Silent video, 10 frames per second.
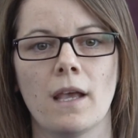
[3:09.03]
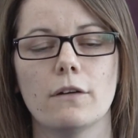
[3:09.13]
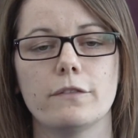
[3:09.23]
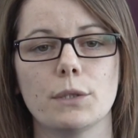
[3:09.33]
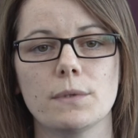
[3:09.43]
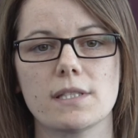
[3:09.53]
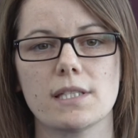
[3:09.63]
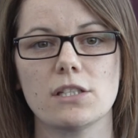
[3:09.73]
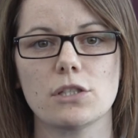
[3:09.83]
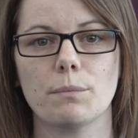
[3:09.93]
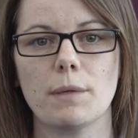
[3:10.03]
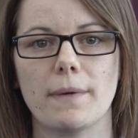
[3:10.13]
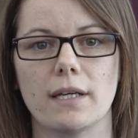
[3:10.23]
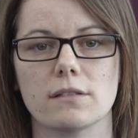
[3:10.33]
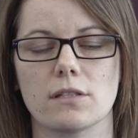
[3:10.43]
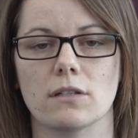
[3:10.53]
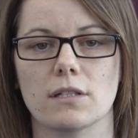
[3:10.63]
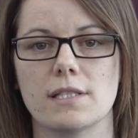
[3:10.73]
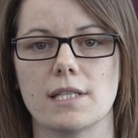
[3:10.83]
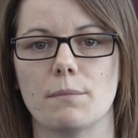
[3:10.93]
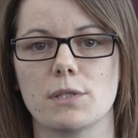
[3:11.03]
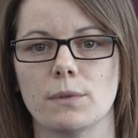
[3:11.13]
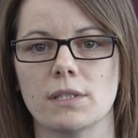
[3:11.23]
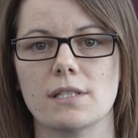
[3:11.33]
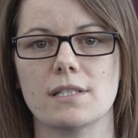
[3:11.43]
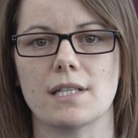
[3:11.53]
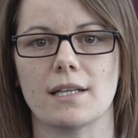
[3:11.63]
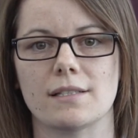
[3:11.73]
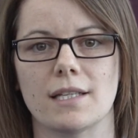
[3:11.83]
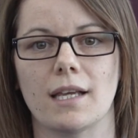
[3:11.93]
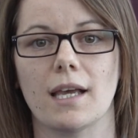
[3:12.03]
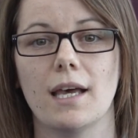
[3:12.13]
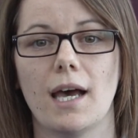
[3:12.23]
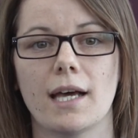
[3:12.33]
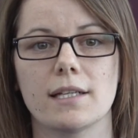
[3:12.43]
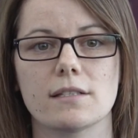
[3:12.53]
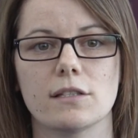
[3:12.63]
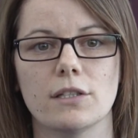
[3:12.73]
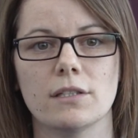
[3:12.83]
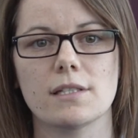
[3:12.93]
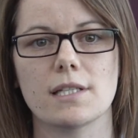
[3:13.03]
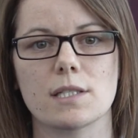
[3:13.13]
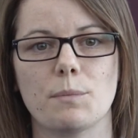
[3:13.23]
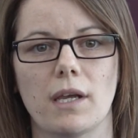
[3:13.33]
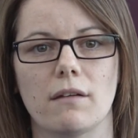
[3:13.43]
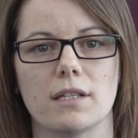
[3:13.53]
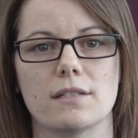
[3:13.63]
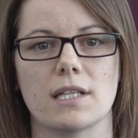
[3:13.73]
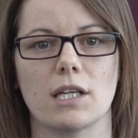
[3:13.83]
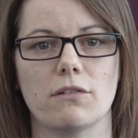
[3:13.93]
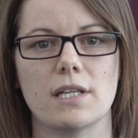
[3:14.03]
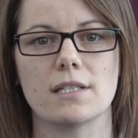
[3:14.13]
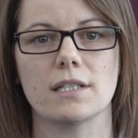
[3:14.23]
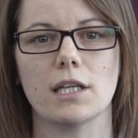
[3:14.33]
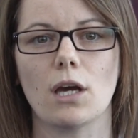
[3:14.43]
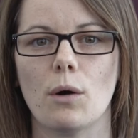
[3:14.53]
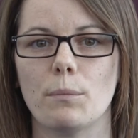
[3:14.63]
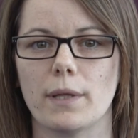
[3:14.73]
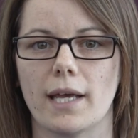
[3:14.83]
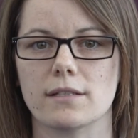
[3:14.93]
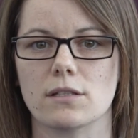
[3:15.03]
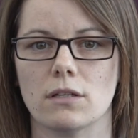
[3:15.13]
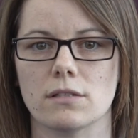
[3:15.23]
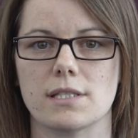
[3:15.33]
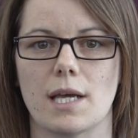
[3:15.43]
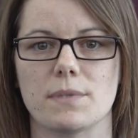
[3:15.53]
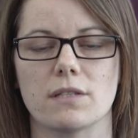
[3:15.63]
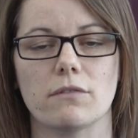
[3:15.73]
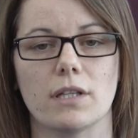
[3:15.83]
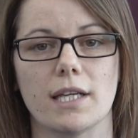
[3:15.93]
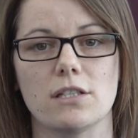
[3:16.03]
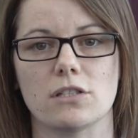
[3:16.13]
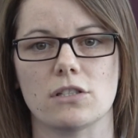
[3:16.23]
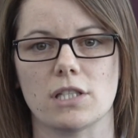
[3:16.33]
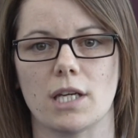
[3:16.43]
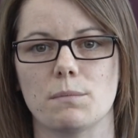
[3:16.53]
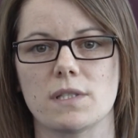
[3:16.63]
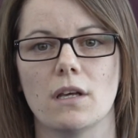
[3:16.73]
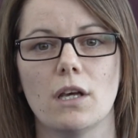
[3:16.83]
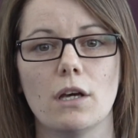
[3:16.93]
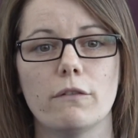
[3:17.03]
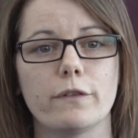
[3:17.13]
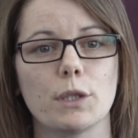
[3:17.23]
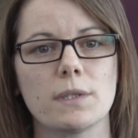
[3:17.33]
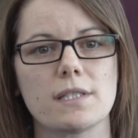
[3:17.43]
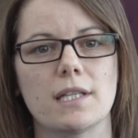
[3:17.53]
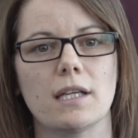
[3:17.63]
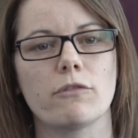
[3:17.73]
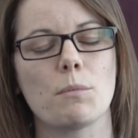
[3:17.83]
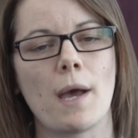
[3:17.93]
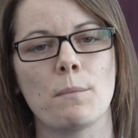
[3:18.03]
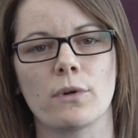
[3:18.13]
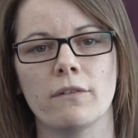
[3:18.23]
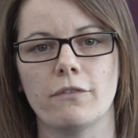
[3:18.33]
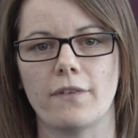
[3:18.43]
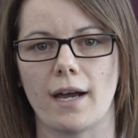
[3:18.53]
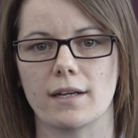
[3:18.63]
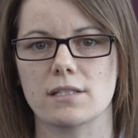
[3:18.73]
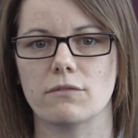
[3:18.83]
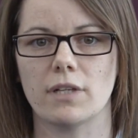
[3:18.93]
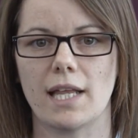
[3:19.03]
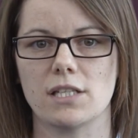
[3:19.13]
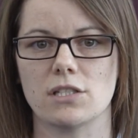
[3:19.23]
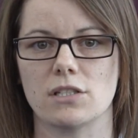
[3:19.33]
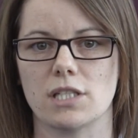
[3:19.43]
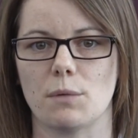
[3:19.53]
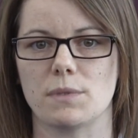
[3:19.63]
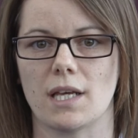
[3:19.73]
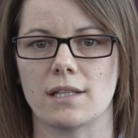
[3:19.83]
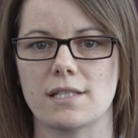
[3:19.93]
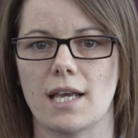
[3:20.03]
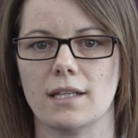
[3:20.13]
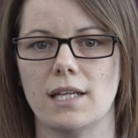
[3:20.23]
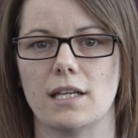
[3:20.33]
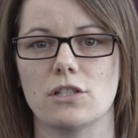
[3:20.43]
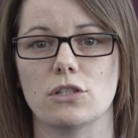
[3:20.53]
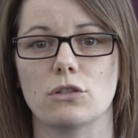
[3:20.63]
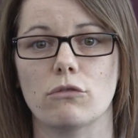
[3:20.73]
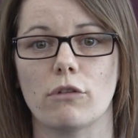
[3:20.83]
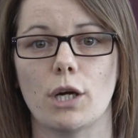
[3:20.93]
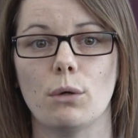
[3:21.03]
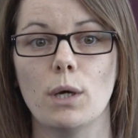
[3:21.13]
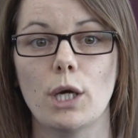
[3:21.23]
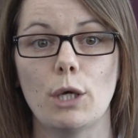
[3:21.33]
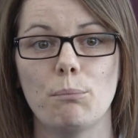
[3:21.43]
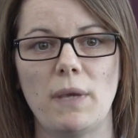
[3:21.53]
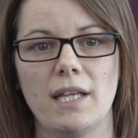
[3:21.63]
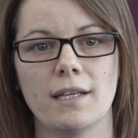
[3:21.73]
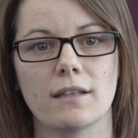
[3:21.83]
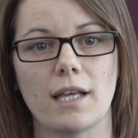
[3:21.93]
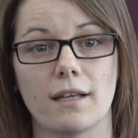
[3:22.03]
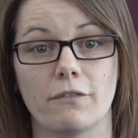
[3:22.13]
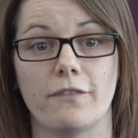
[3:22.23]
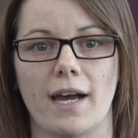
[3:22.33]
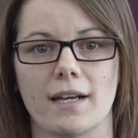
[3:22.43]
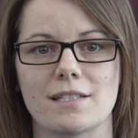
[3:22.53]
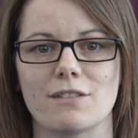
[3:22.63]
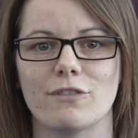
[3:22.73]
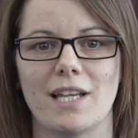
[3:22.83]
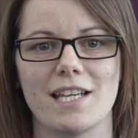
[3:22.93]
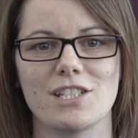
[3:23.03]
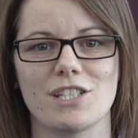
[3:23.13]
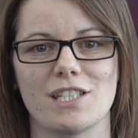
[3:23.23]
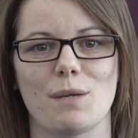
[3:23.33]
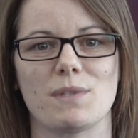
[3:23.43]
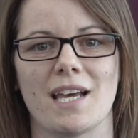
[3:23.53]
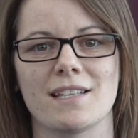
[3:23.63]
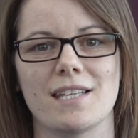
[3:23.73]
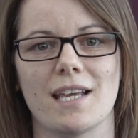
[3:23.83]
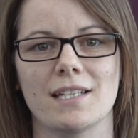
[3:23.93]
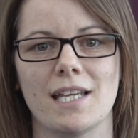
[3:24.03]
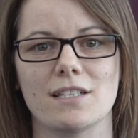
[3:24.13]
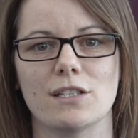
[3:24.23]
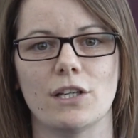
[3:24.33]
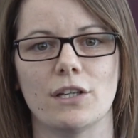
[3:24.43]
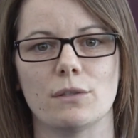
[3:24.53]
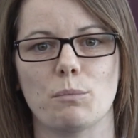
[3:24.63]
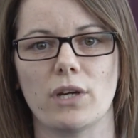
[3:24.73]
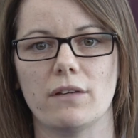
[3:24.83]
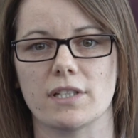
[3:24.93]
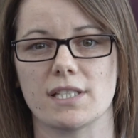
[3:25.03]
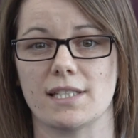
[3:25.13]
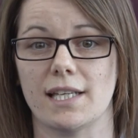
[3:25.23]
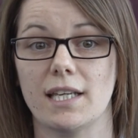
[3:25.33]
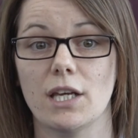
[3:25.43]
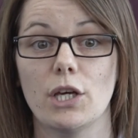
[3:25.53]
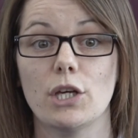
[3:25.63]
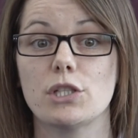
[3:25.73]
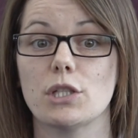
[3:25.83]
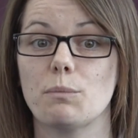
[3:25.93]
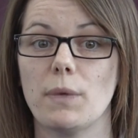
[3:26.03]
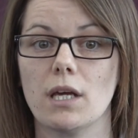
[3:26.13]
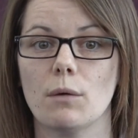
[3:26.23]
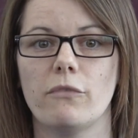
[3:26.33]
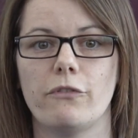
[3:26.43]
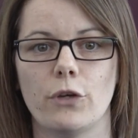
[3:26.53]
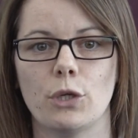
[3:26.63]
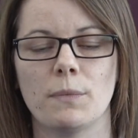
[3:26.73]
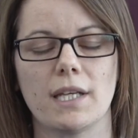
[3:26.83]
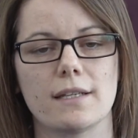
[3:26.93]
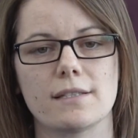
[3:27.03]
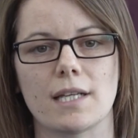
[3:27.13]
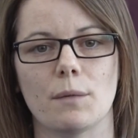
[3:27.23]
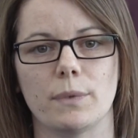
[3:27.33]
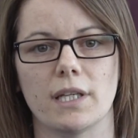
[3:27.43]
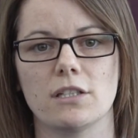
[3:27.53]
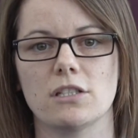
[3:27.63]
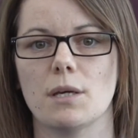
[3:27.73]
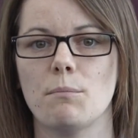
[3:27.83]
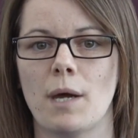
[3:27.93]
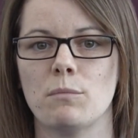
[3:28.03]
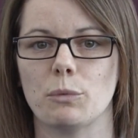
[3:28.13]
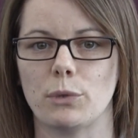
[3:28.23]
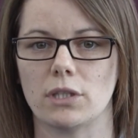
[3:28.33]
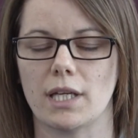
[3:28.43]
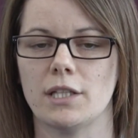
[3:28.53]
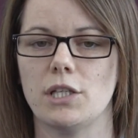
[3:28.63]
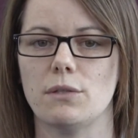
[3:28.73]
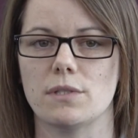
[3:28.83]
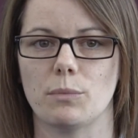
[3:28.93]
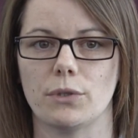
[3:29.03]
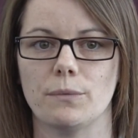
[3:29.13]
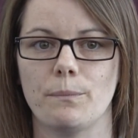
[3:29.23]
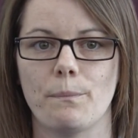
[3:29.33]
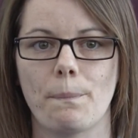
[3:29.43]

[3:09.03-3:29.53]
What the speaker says: Fluency should be built on conceptual understanding, and as learners experience increasingly complex concepts and relationships, fluency in remembering facts, relationships, and techniques should grow, meaning that facts, relationships, and techniques learned previously should become firmly established, memorable, and usable.